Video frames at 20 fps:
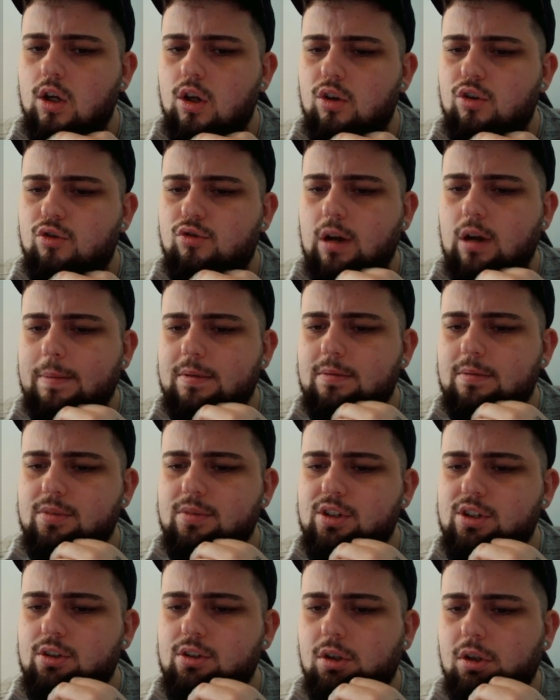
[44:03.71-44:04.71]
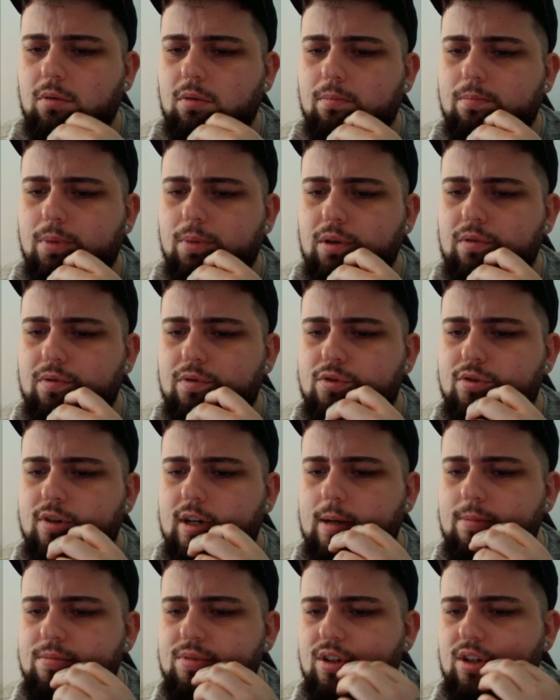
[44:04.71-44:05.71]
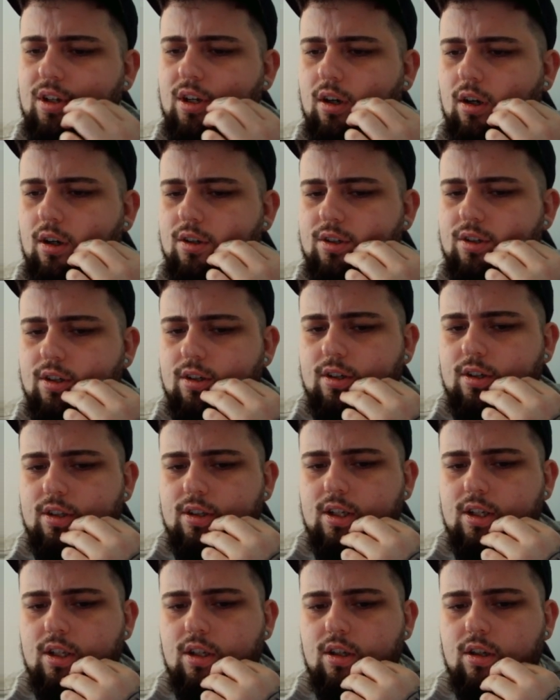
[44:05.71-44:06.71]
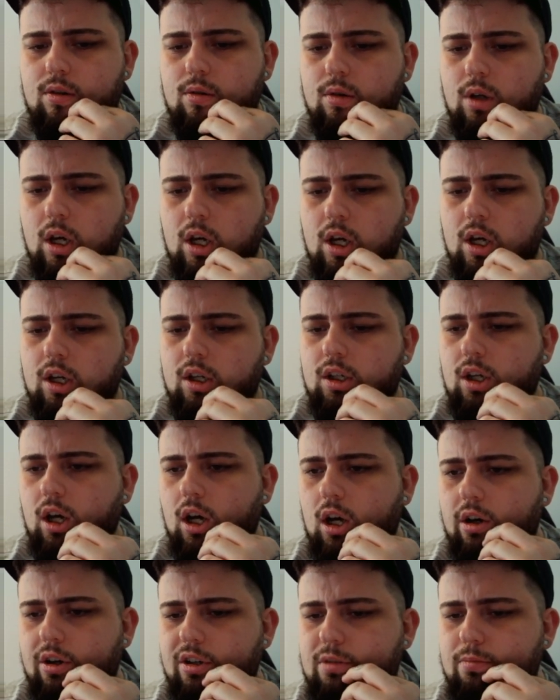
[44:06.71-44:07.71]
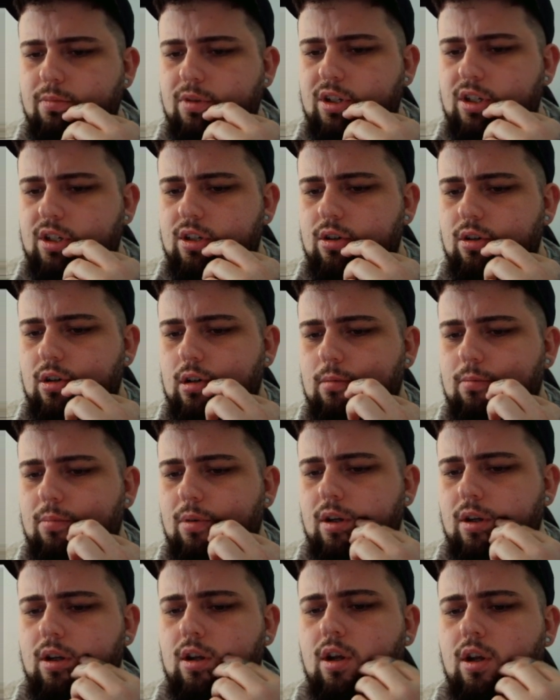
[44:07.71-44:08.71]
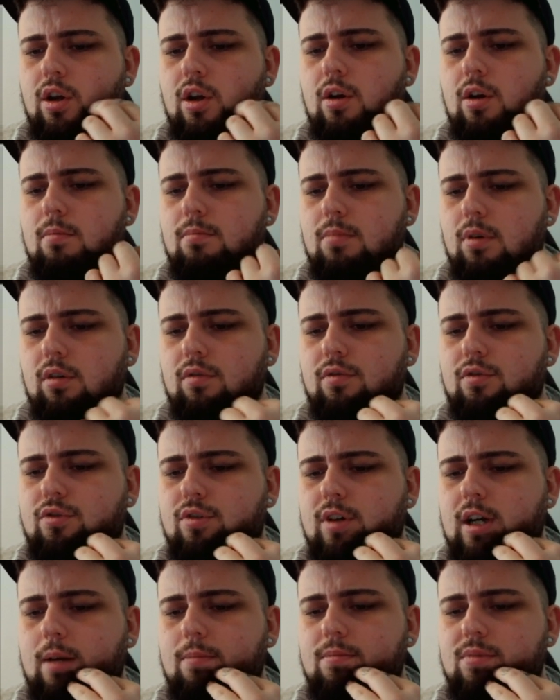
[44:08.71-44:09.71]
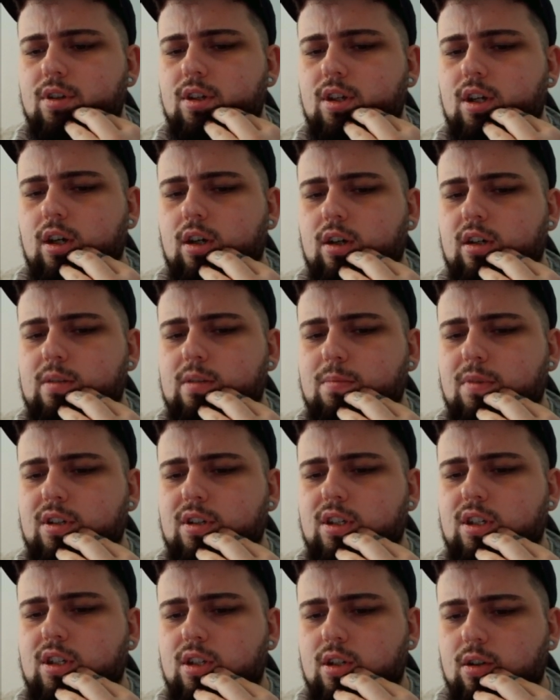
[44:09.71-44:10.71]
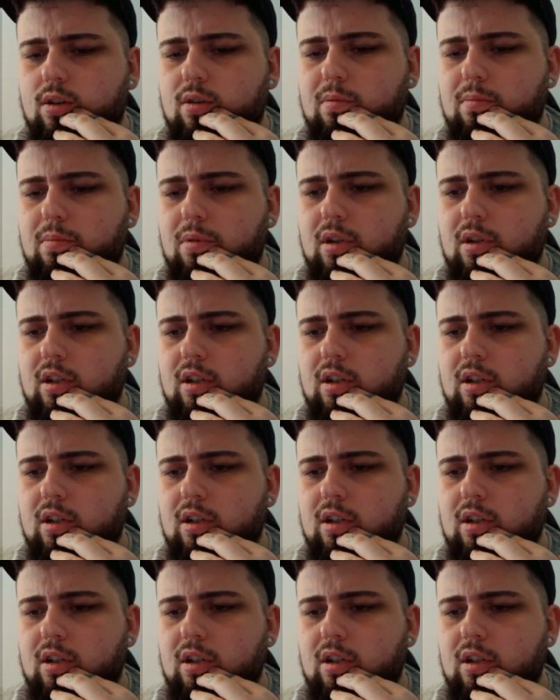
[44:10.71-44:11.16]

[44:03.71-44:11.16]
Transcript: Trams must stop. Both trams and cars can continue. Cars must stop. Both trams and cars must stop.